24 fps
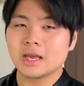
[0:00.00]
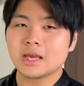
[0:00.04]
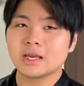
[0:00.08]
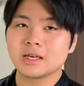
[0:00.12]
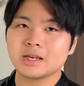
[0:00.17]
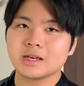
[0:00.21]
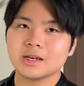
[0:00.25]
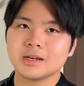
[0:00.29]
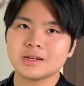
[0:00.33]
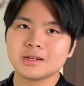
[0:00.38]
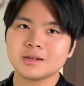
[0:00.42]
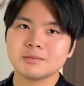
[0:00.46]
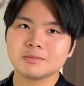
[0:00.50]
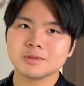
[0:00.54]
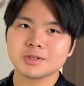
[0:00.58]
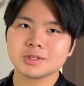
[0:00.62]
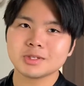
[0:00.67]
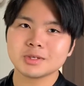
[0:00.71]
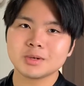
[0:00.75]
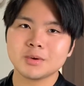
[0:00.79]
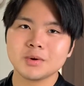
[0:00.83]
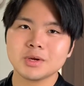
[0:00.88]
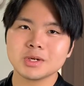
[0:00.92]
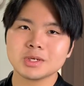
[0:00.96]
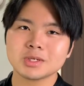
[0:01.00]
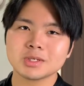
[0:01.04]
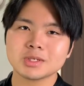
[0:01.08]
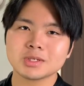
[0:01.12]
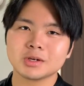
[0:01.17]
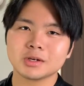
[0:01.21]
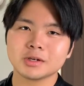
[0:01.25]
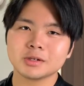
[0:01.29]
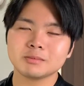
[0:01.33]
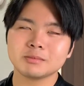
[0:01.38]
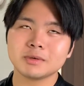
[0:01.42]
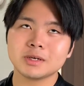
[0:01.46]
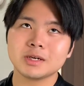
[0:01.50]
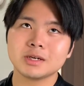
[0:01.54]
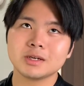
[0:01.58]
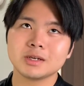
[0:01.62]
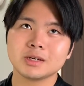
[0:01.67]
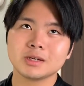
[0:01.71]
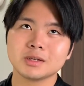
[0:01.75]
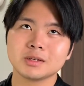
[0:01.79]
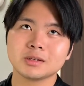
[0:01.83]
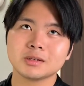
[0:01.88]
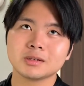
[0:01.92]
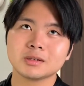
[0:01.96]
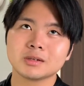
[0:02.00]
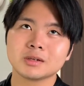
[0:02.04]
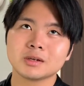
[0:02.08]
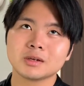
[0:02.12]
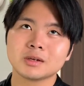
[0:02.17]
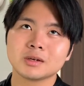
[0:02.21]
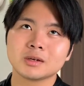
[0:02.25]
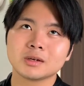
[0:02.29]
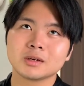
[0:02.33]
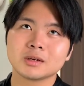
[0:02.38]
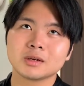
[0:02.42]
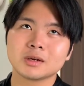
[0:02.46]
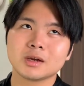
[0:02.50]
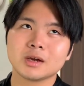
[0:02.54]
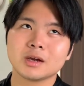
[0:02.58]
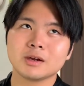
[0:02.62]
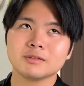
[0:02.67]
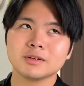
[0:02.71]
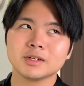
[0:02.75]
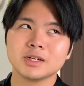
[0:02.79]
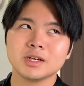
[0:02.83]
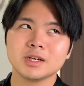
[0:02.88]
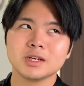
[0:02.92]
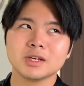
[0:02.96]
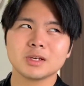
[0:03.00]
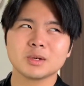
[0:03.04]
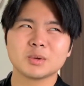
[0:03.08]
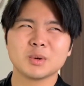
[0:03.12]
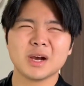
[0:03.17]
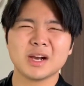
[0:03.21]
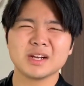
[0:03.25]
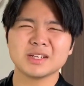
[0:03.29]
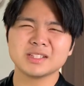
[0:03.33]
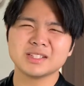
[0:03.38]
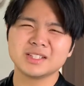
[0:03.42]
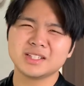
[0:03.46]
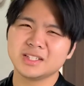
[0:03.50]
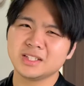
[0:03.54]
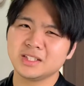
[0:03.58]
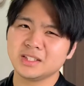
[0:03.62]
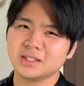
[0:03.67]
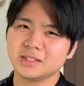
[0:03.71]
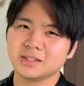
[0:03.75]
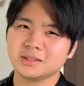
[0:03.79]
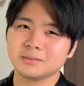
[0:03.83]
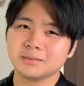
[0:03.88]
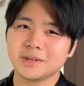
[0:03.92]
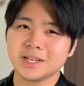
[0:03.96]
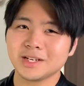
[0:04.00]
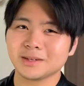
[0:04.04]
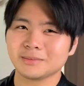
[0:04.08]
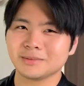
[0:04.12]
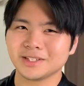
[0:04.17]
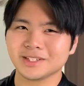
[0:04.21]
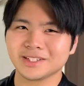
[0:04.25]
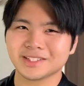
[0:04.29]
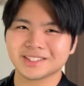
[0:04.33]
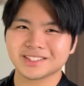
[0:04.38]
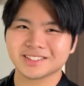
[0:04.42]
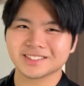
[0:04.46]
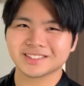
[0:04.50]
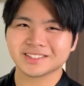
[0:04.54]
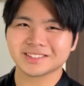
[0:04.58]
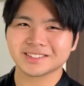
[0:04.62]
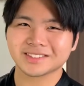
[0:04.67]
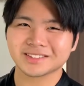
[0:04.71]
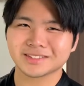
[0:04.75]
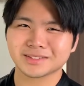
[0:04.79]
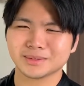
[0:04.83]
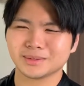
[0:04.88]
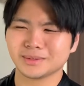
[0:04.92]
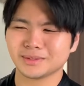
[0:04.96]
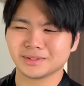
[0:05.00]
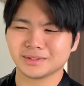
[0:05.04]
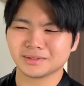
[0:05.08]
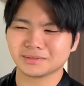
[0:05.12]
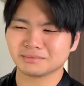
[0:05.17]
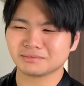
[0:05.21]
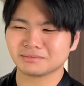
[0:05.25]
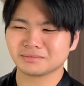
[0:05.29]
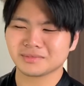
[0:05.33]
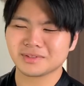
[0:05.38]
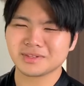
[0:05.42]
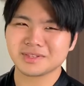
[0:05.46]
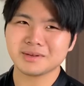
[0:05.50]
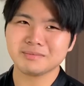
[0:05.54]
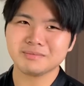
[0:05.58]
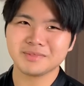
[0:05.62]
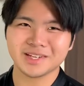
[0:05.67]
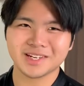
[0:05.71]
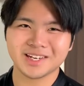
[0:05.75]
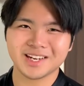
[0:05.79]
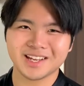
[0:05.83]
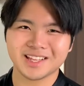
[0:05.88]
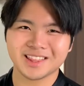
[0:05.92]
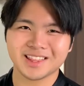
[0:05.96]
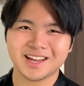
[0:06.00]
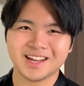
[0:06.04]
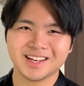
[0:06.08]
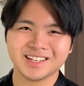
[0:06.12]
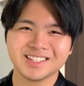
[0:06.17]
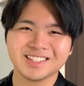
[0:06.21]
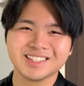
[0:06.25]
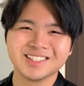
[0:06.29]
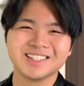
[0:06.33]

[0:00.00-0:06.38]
and I'm just going to start my everyday quarantine makeup look, or something like that.